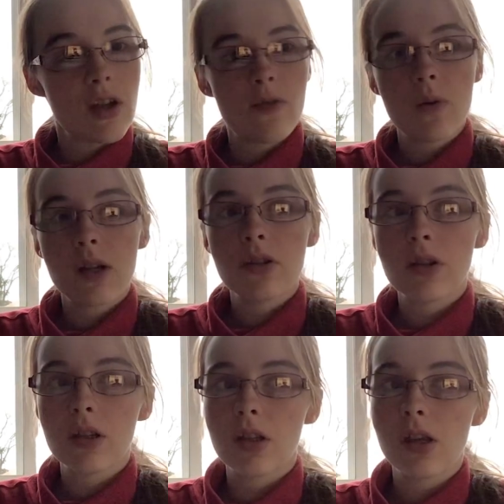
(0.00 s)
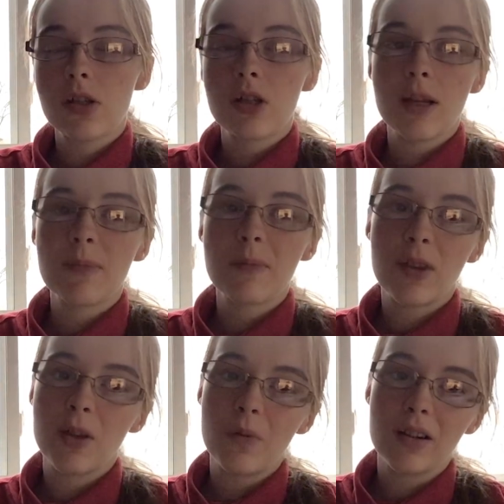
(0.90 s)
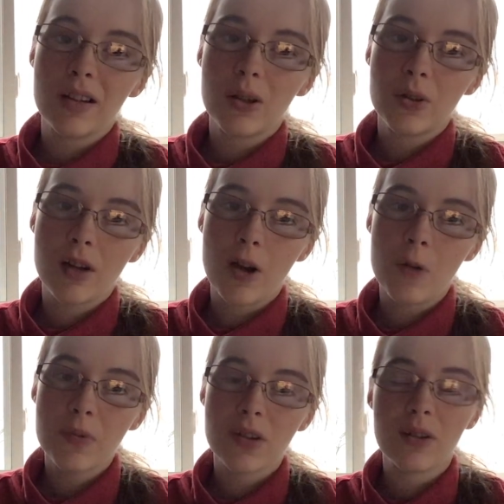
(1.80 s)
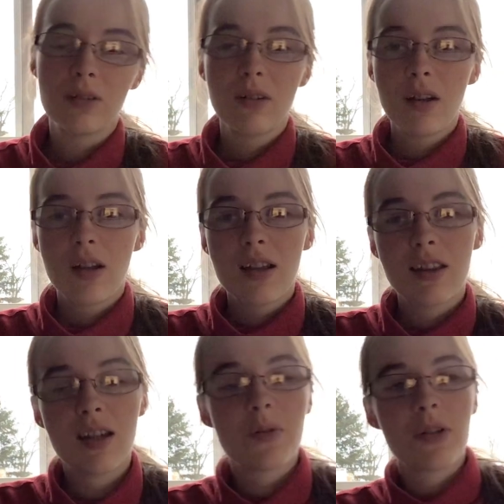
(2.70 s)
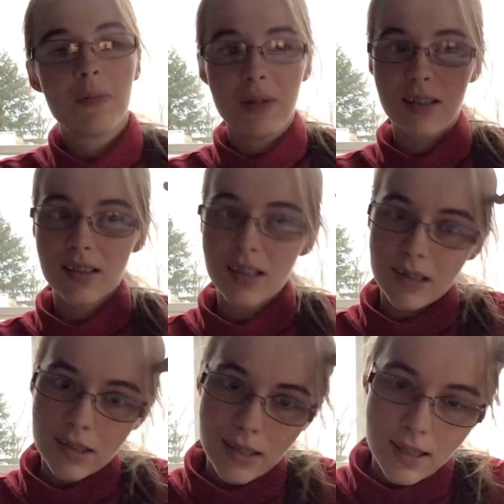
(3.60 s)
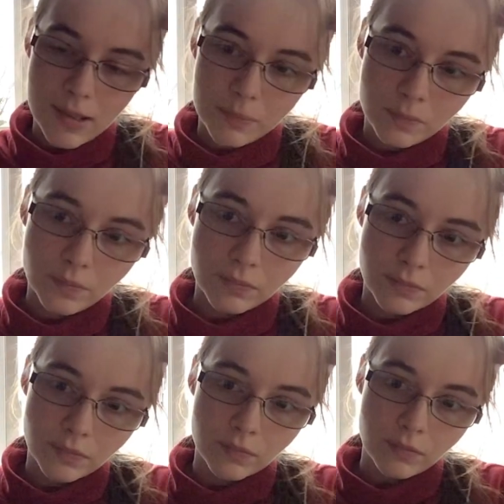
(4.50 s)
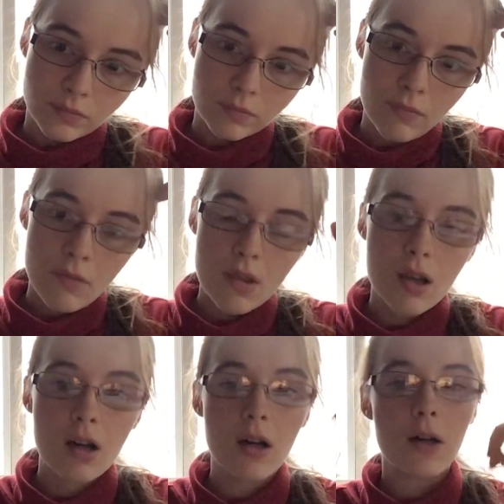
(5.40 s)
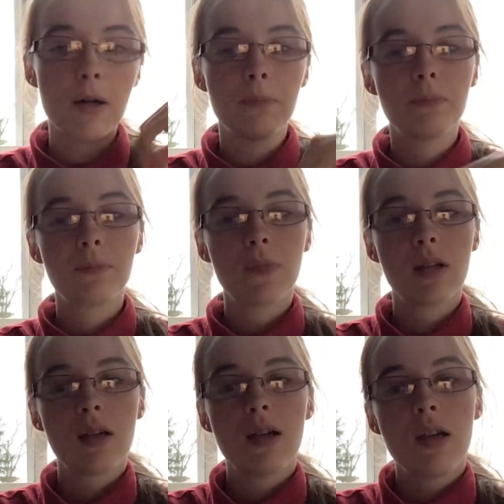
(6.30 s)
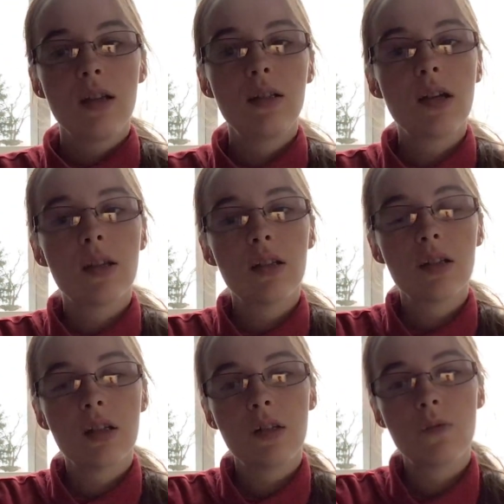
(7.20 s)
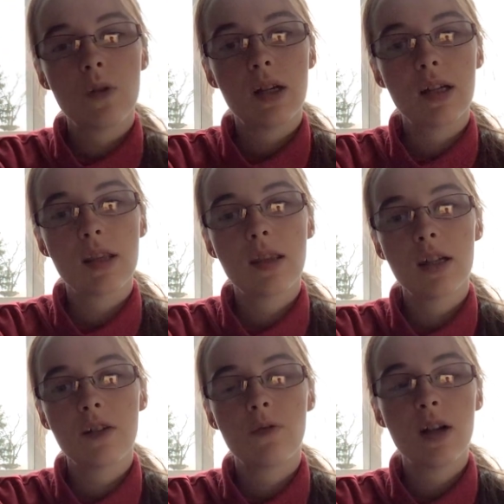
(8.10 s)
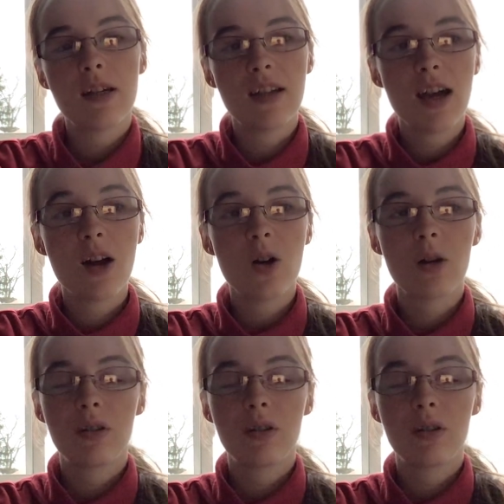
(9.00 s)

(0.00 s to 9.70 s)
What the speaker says: Everyone else exchanged names, but they weren't allowed to help, so that always made us kind of sad. Yeah, that's kind of what I can think of right now.